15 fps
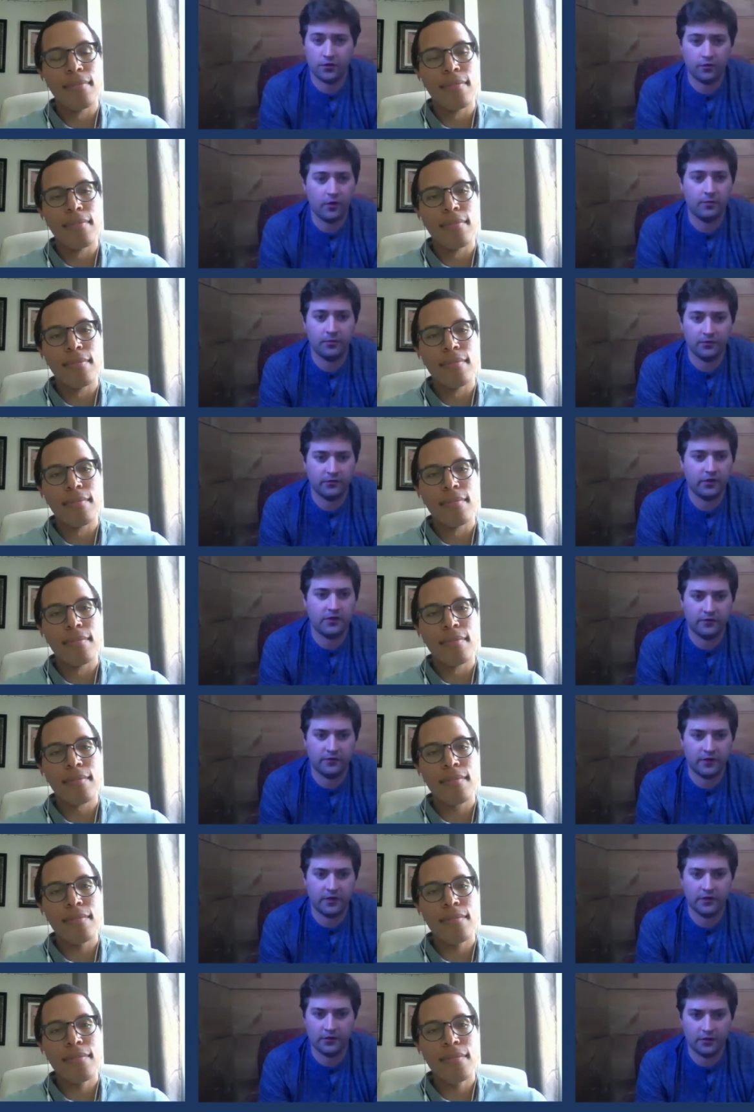
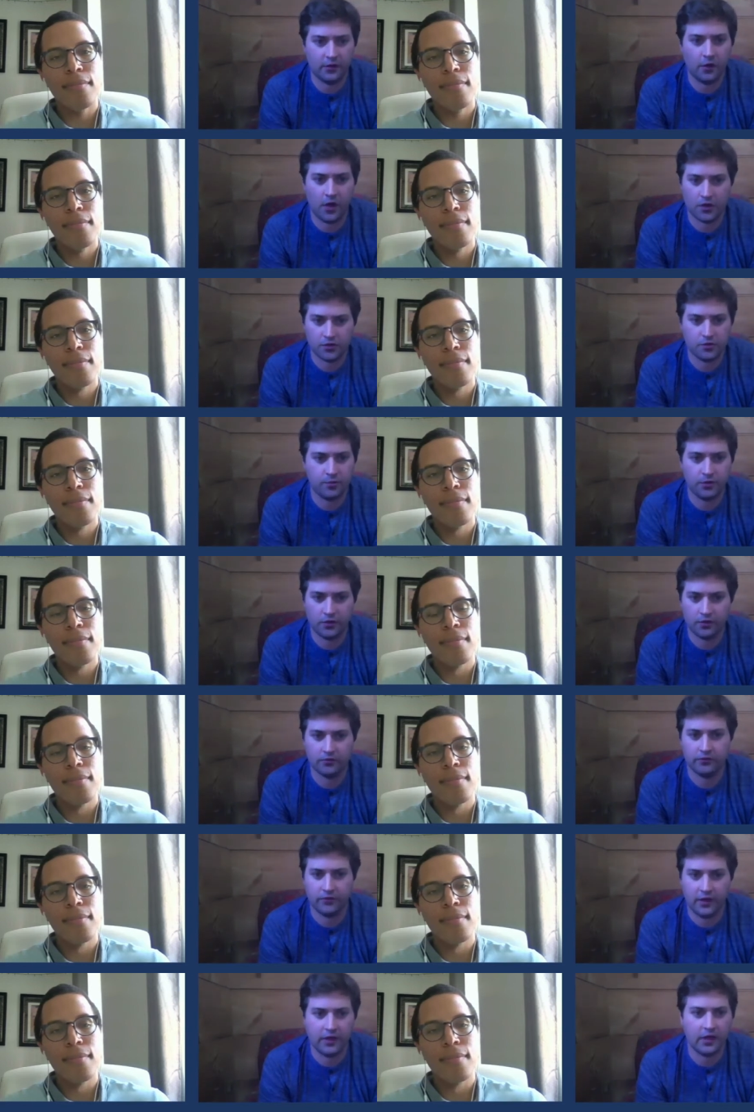Speaker 1: underrepresented you know
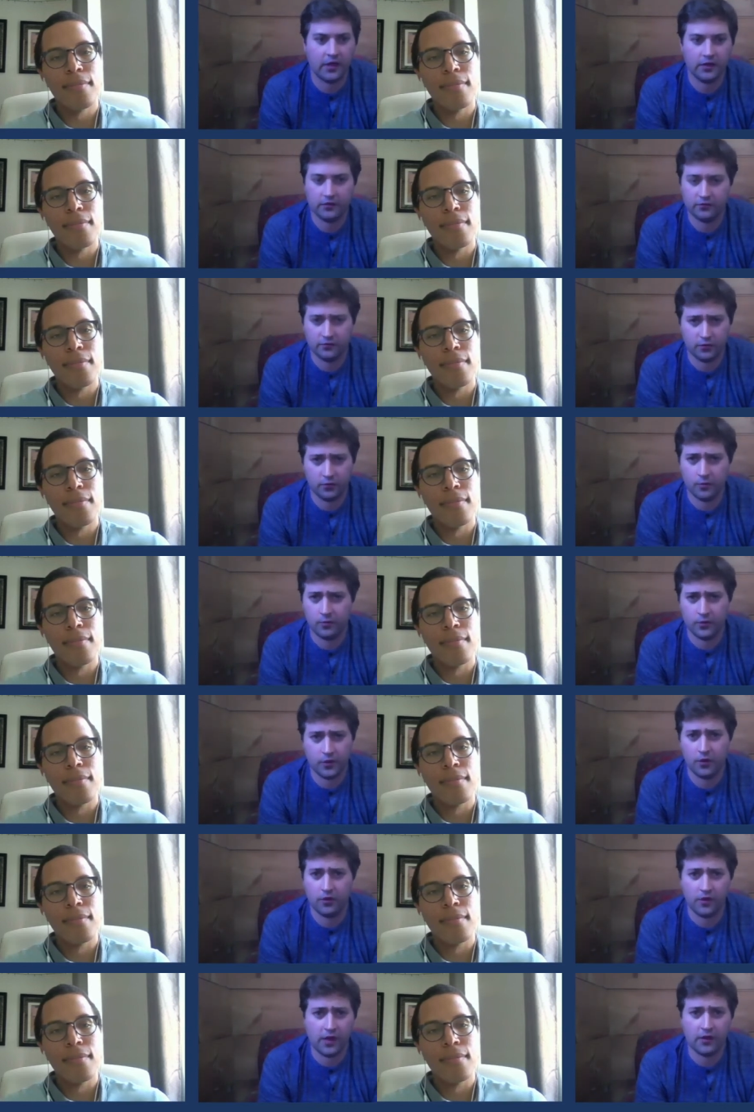entrepreneurs like I assume you
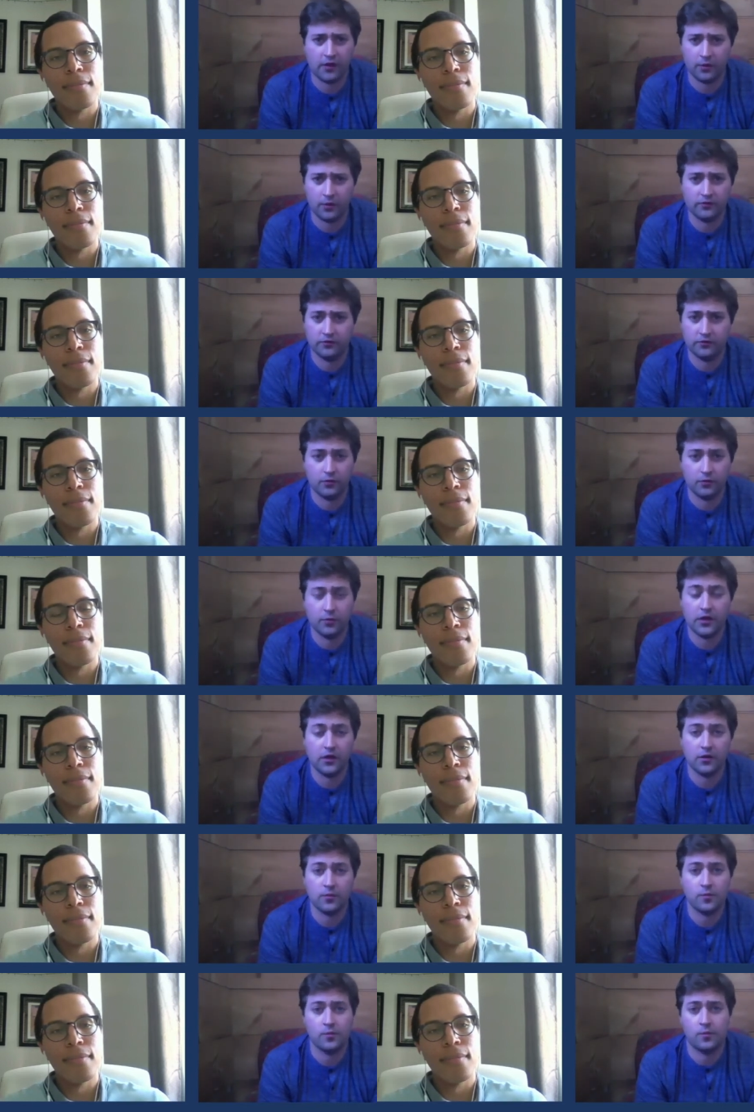know a lot of the ones you're
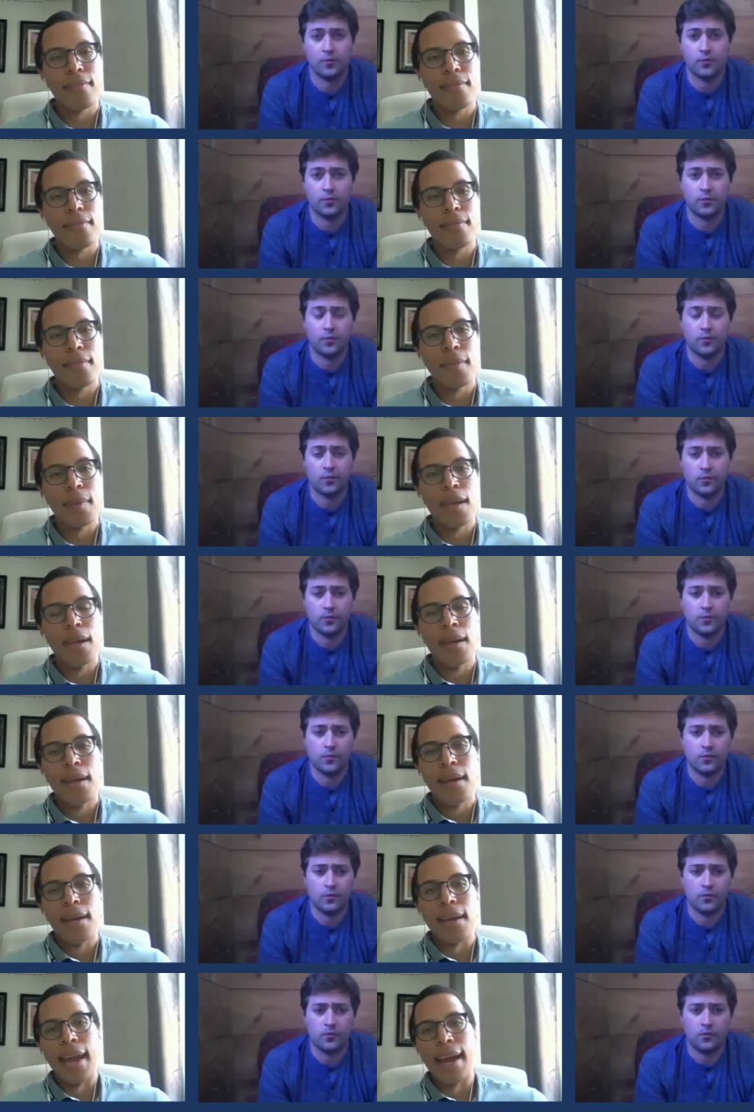meeting
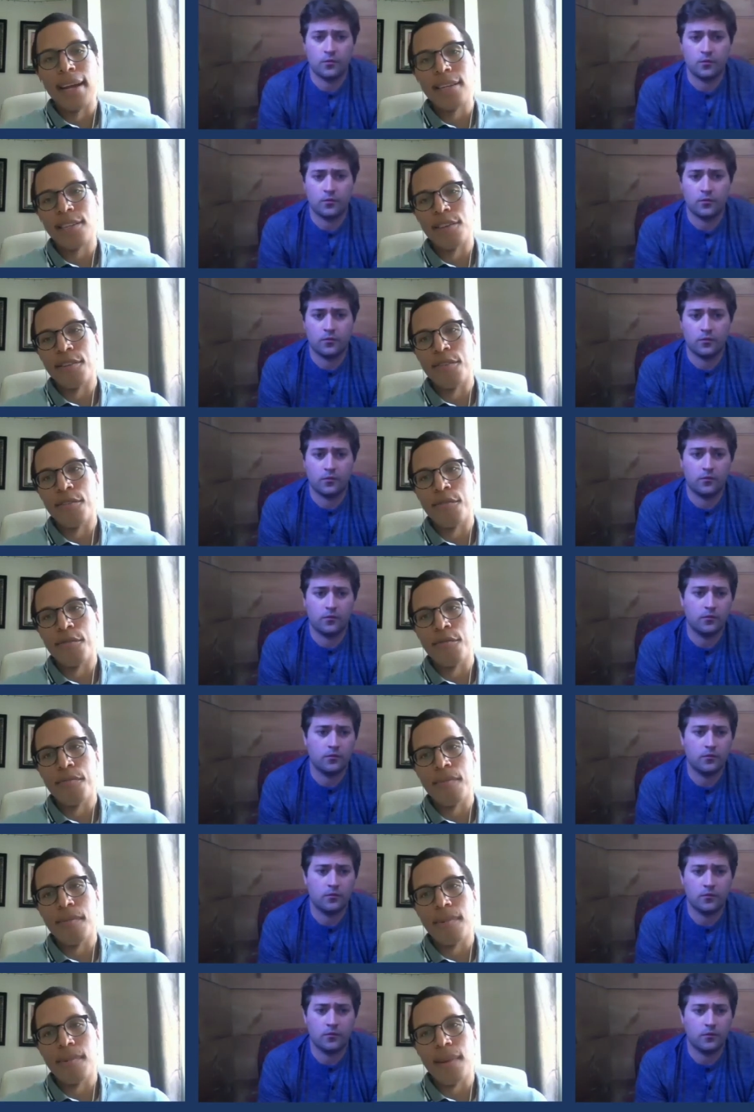
Speaker 2: yeah,
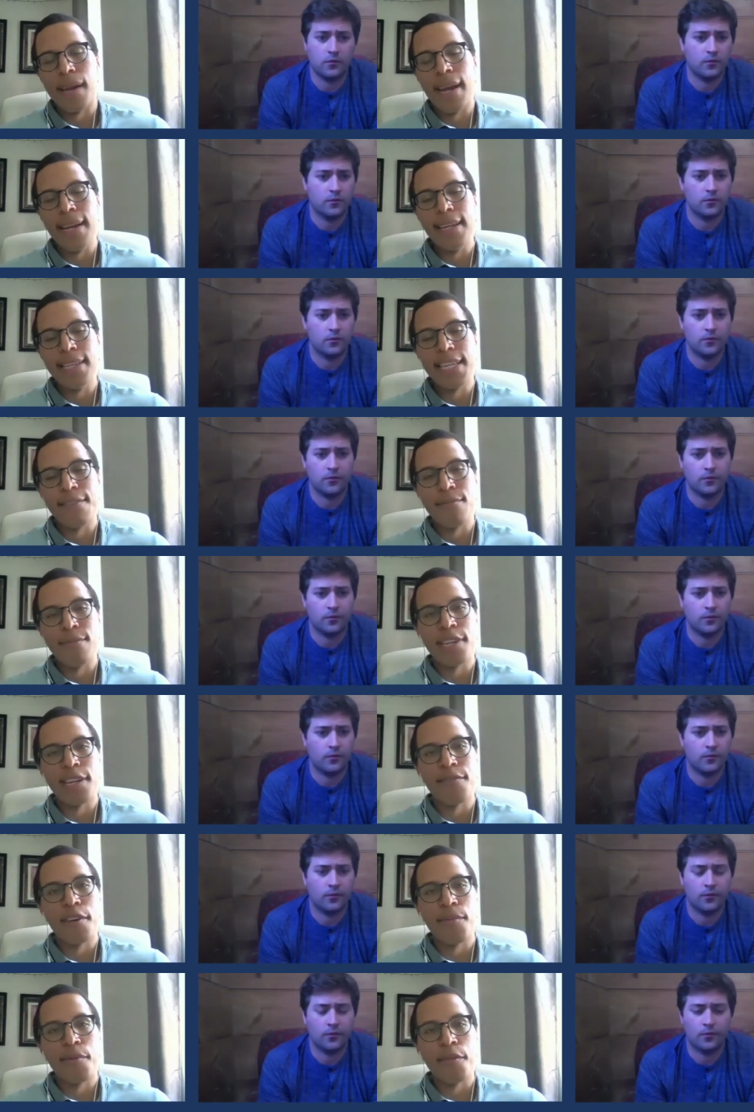so
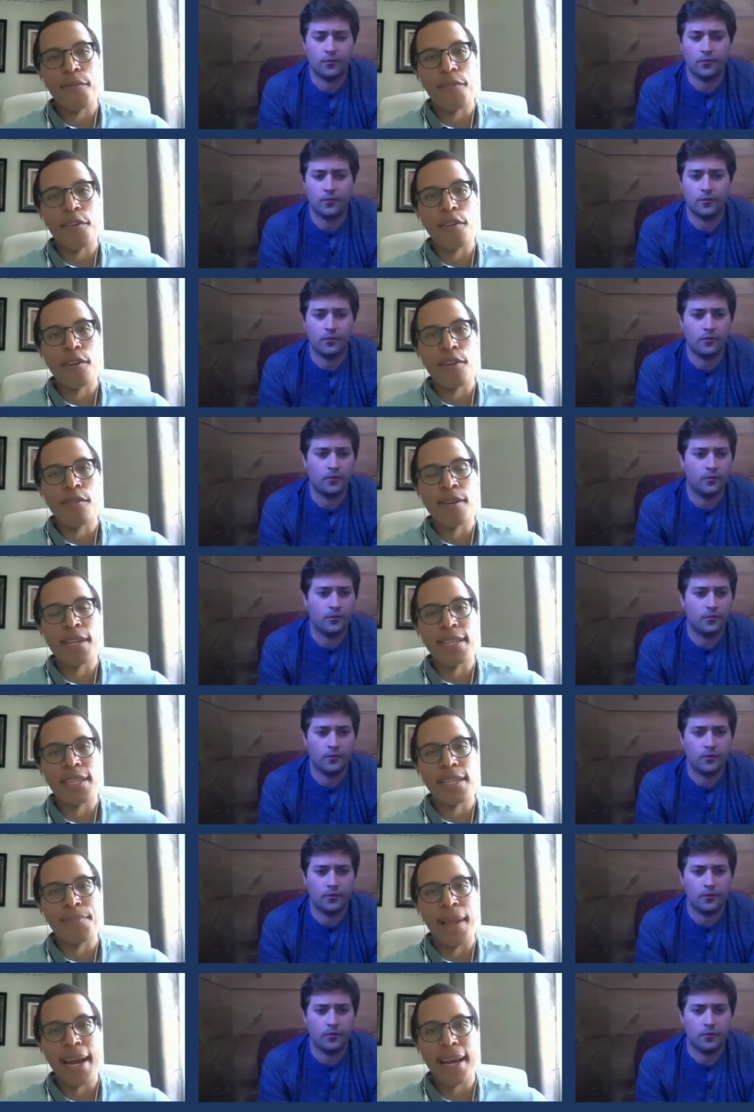87% of our portfolio
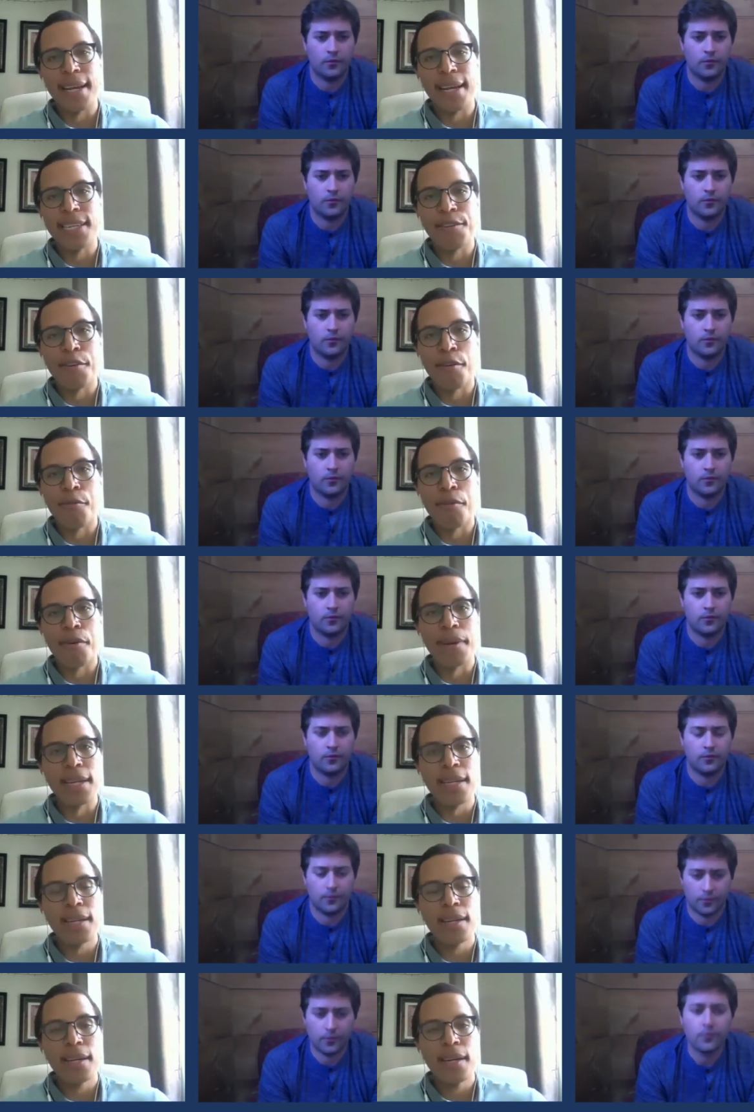is Black, Latino, or
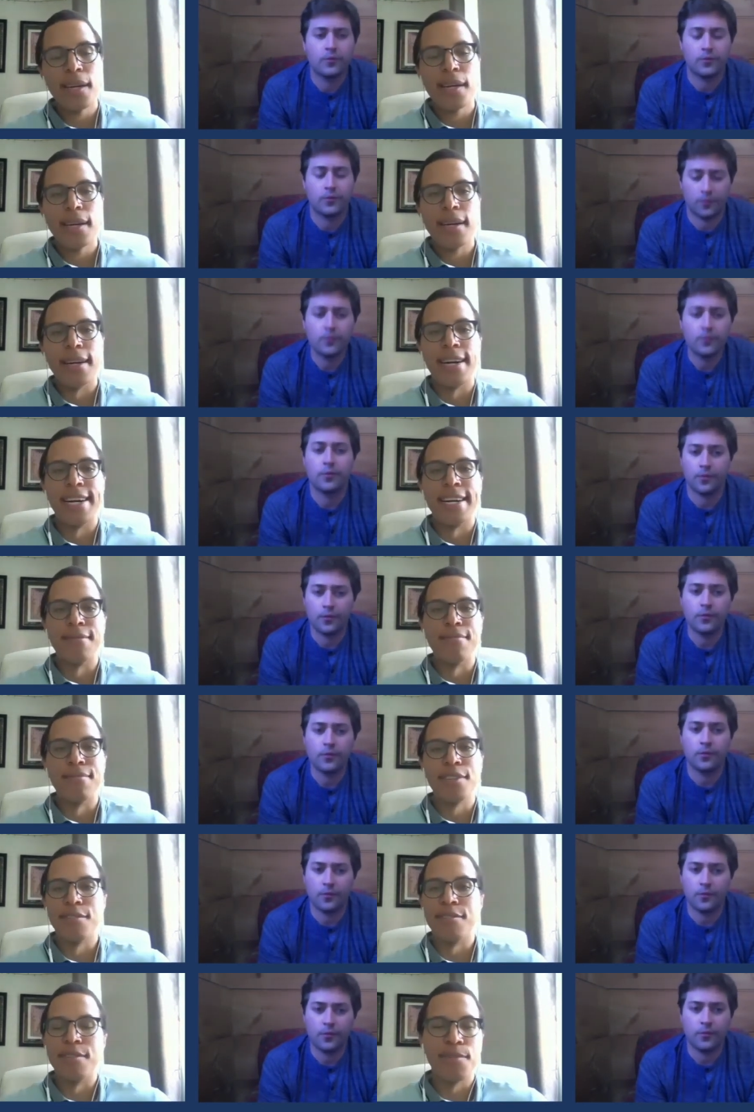women.
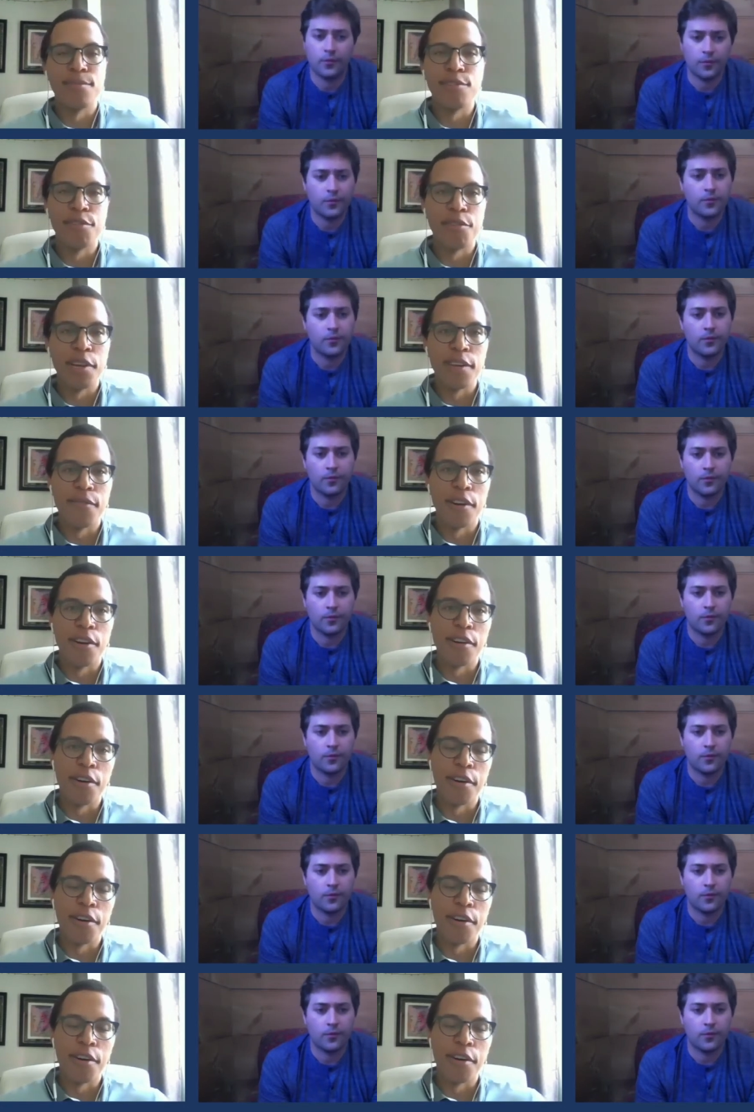Um, so it's majority of